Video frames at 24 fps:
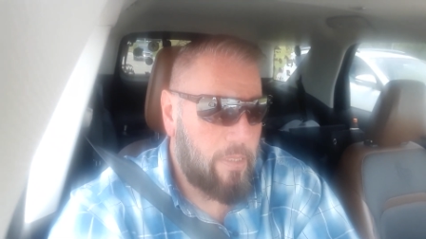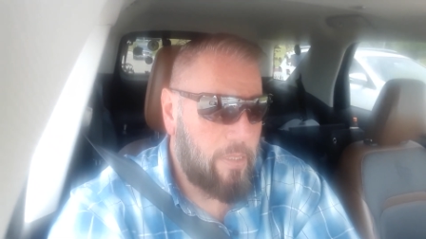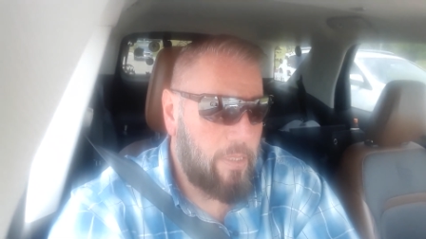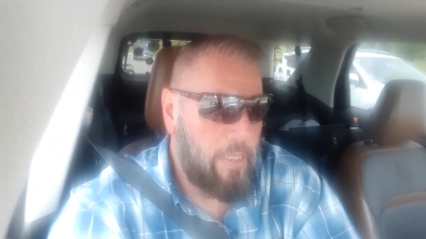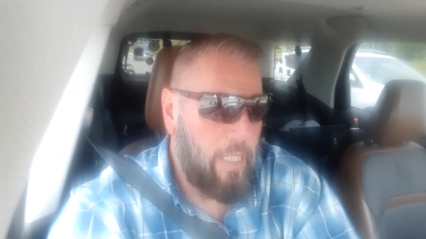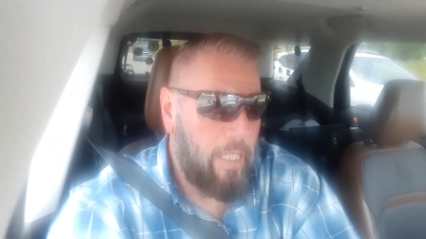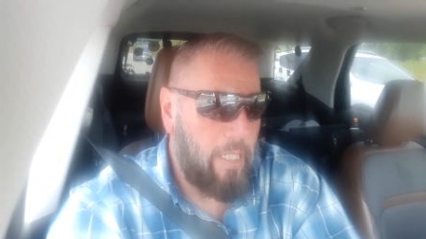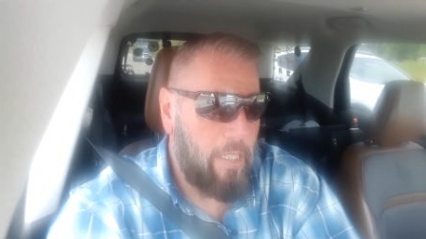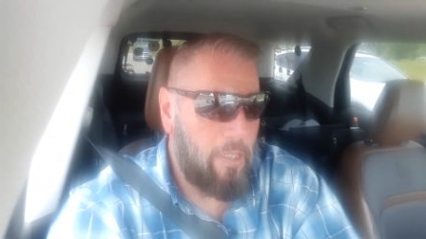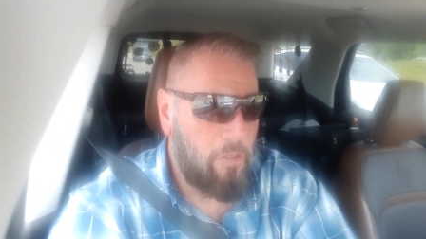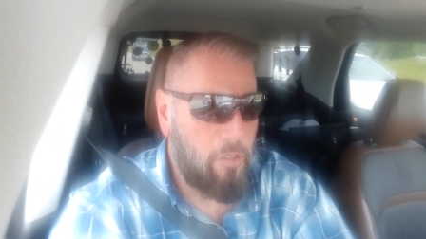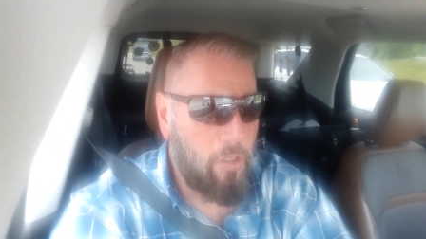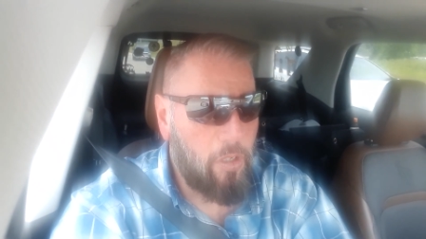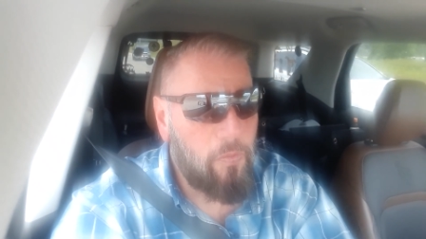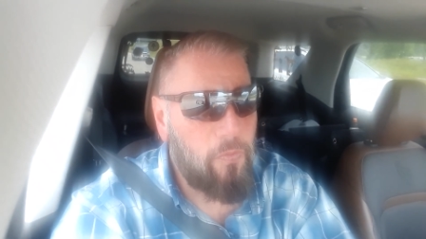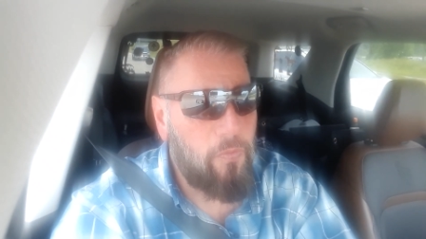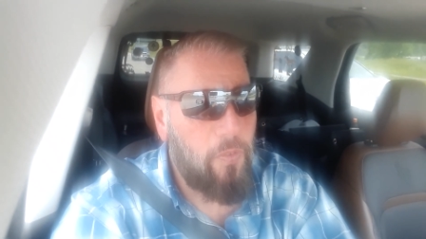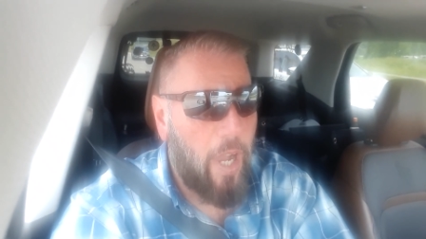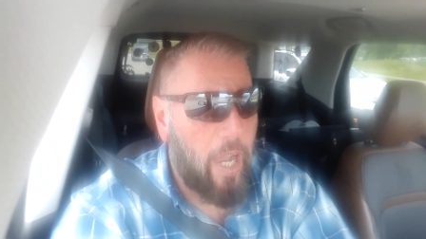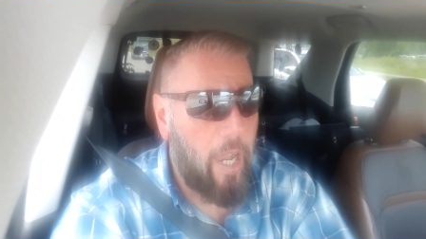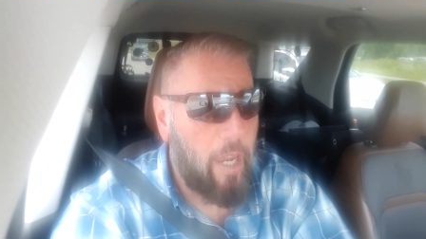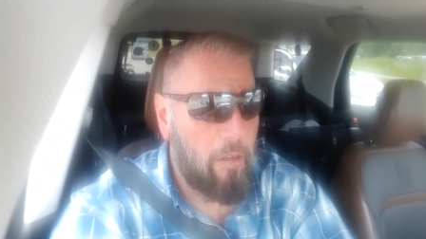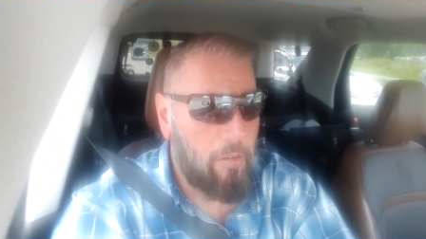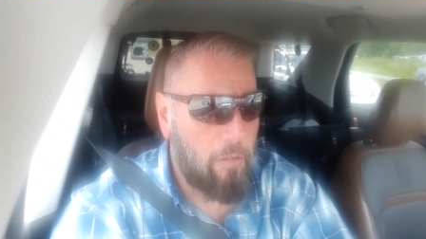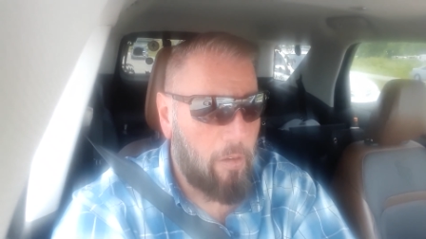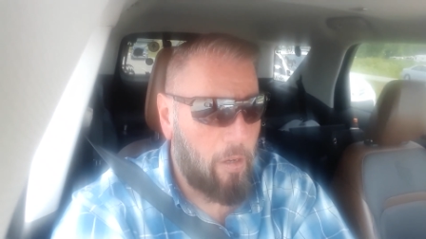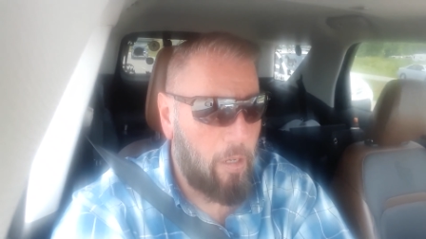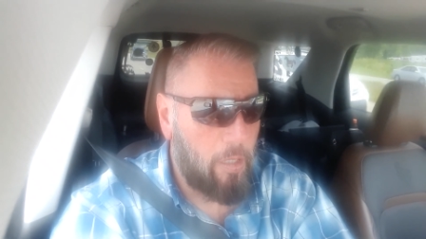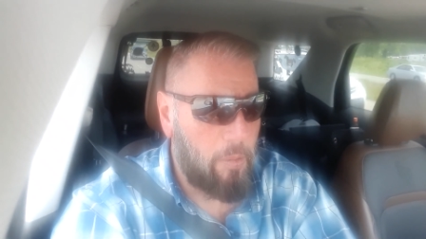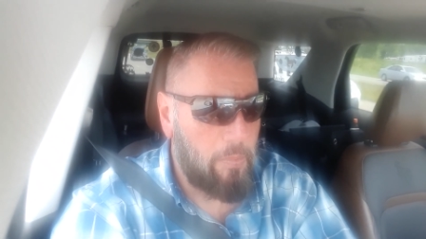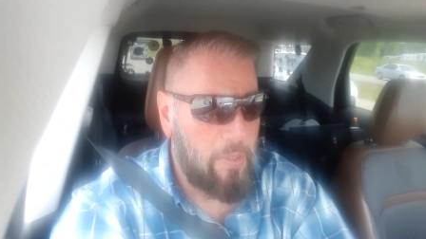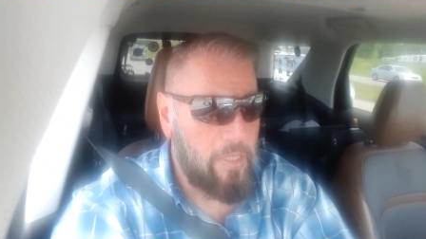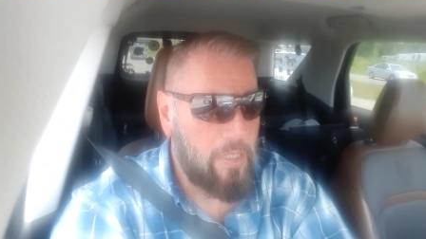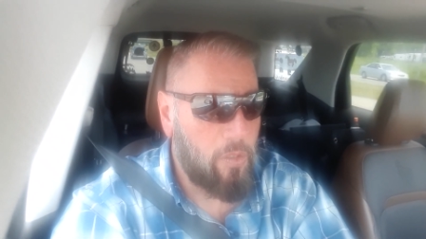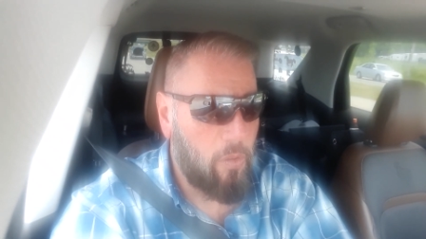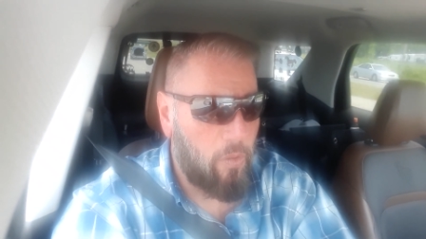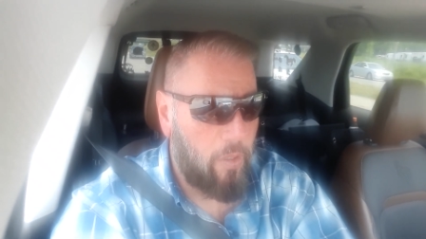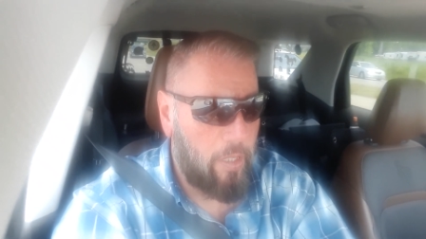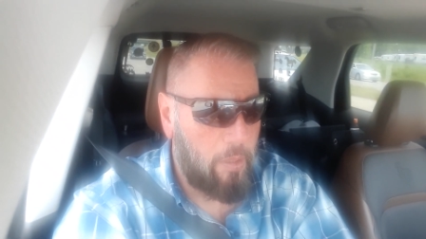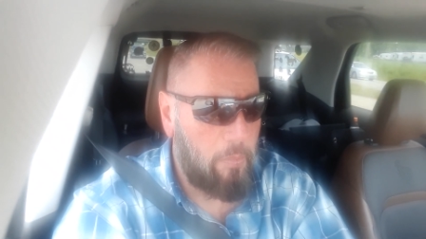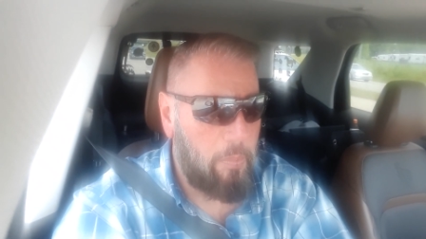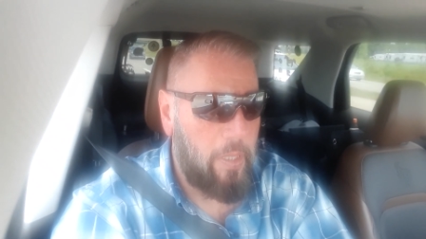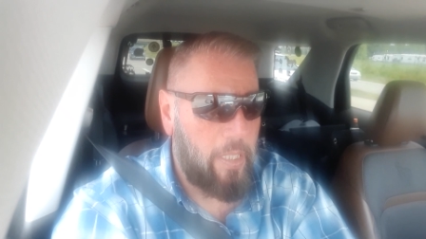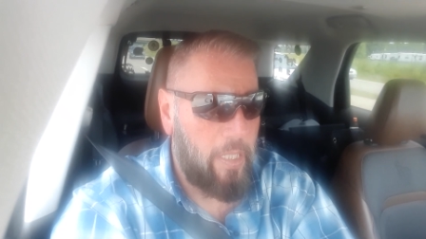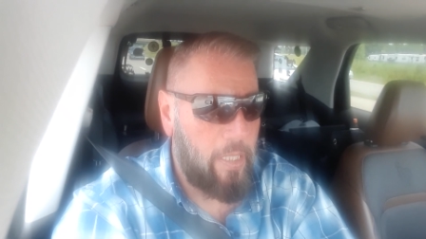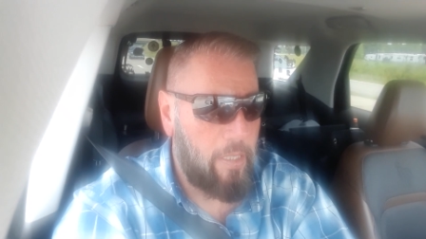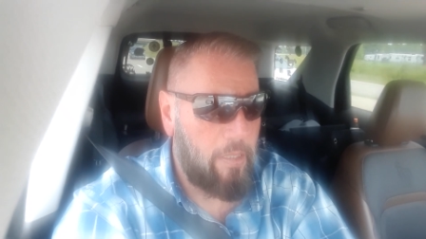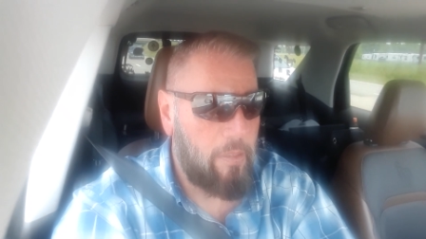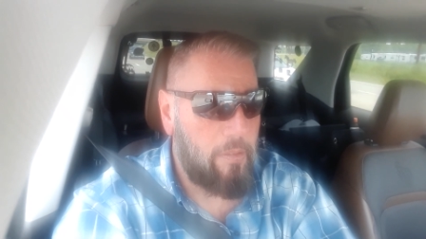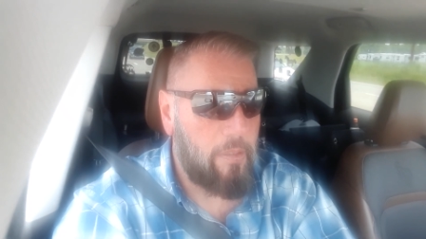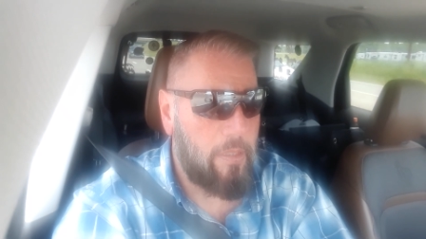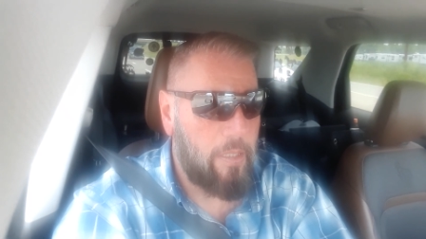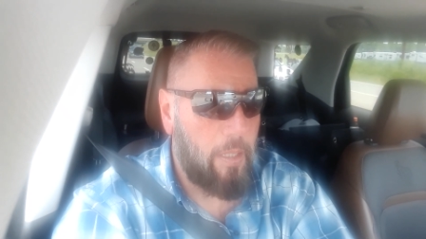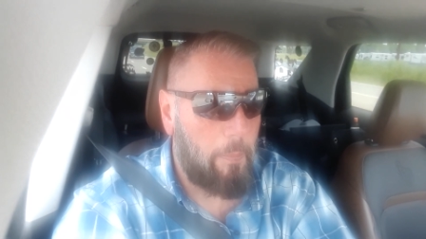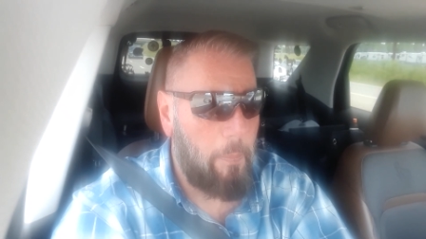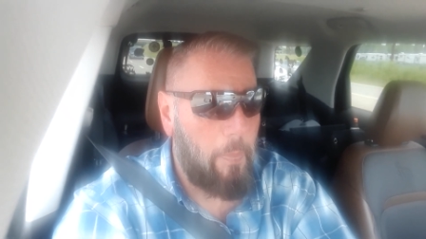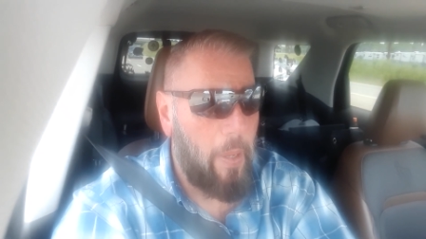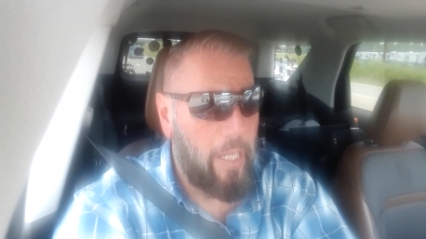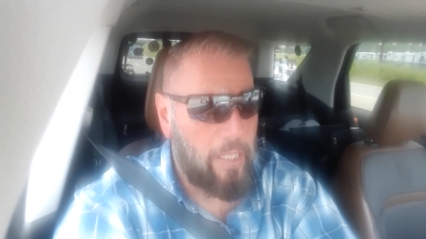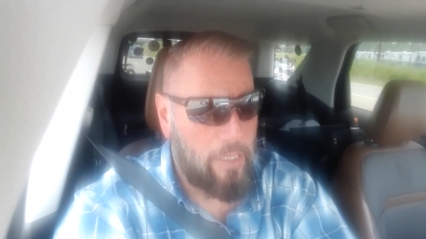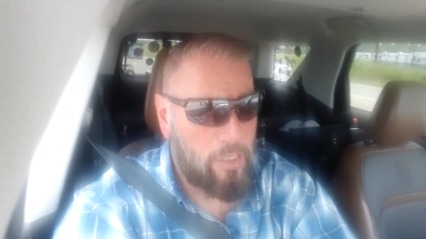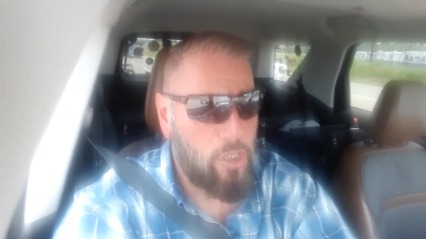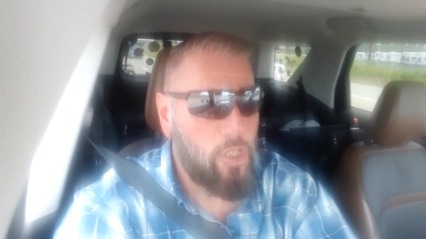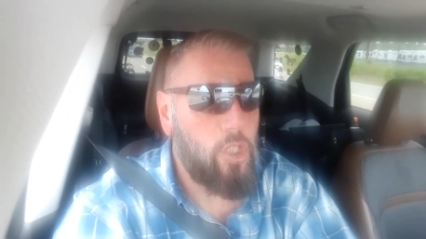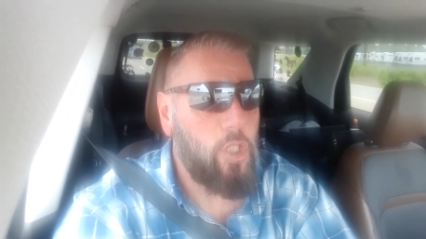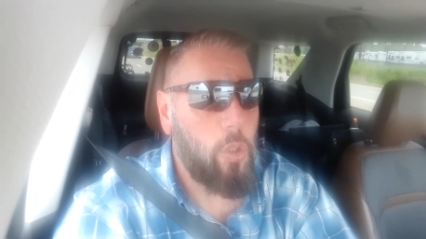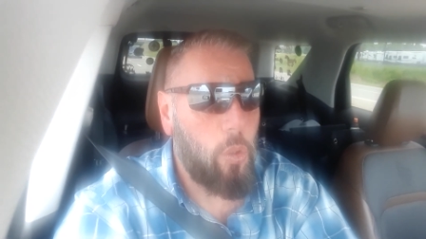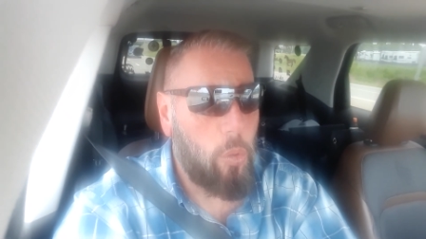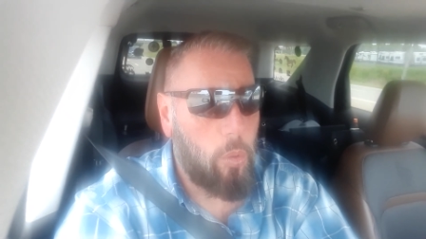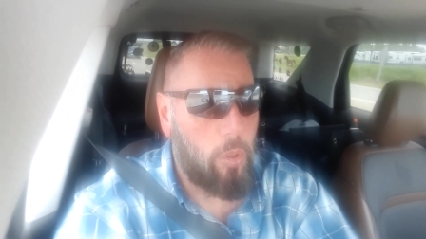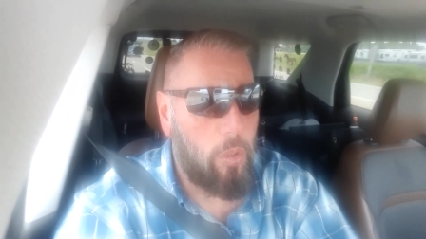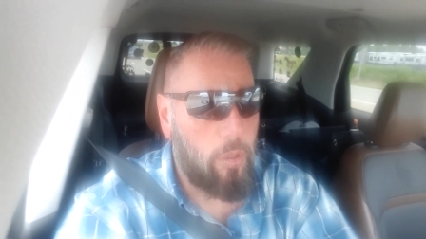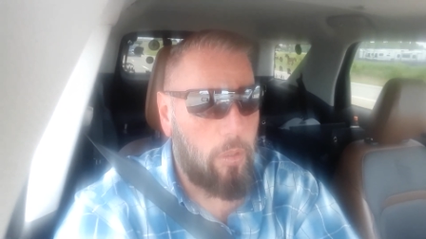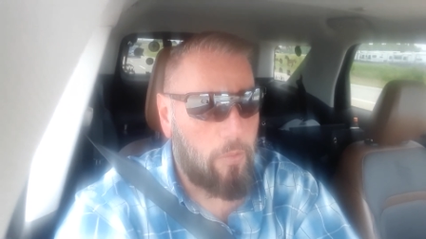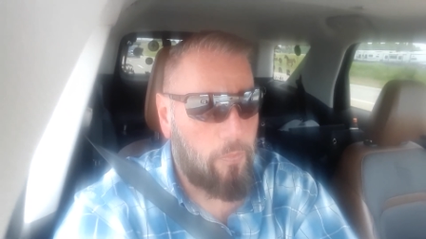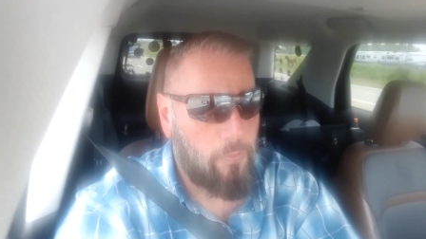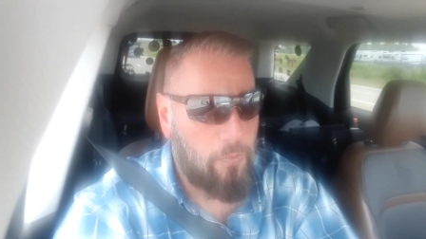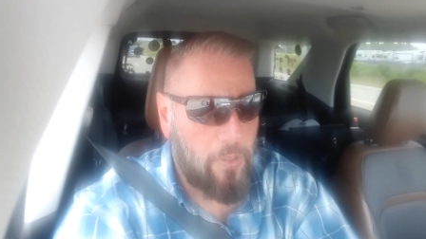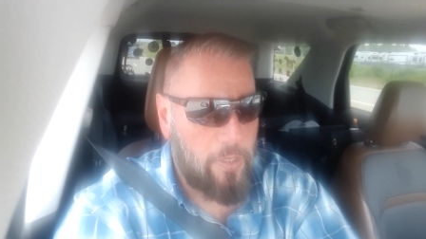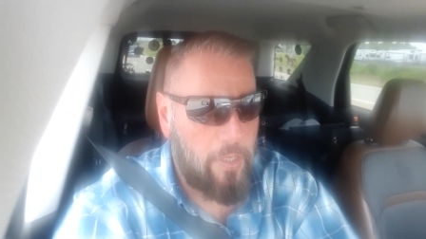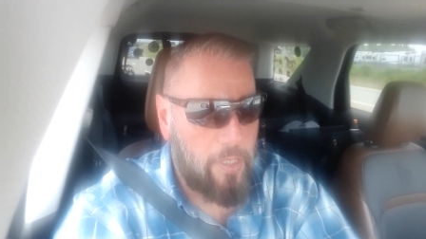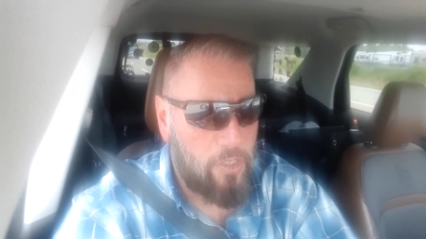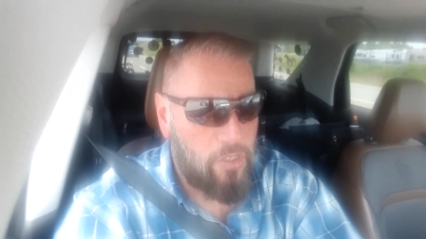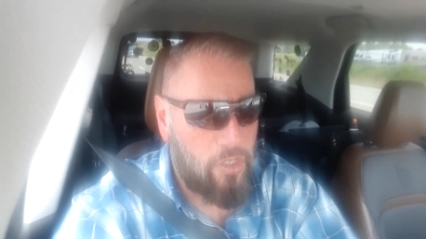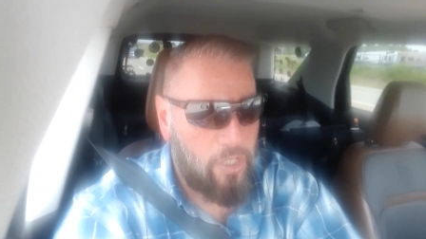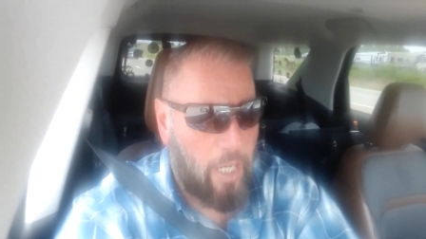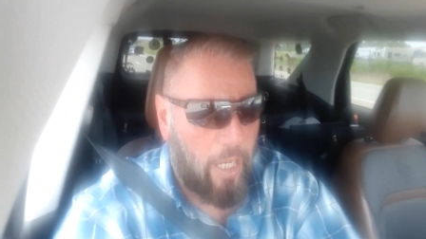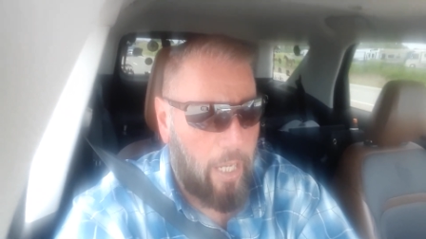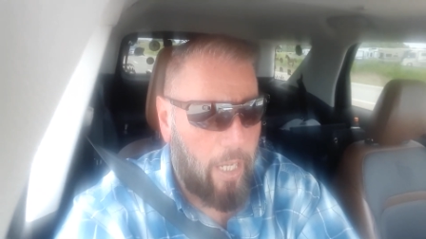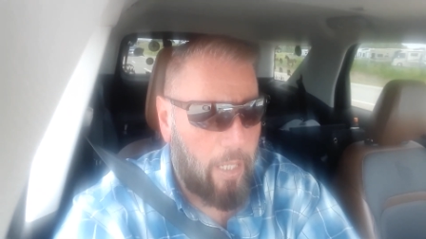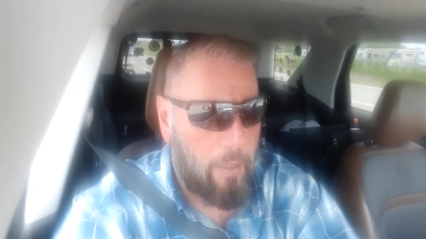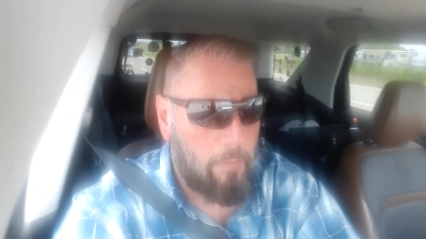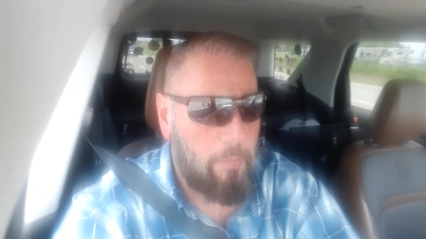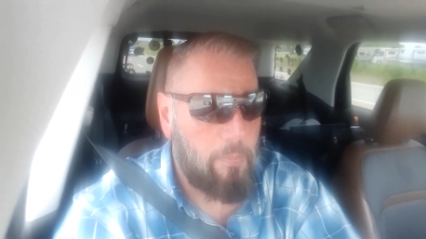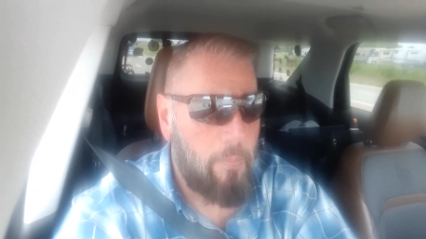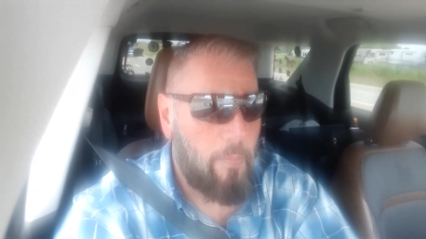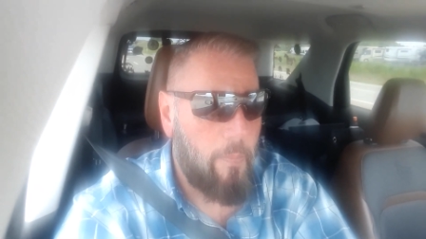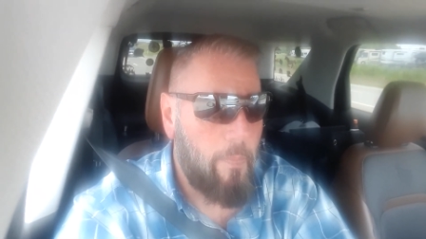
then your firearm is going to be the best tool for the job.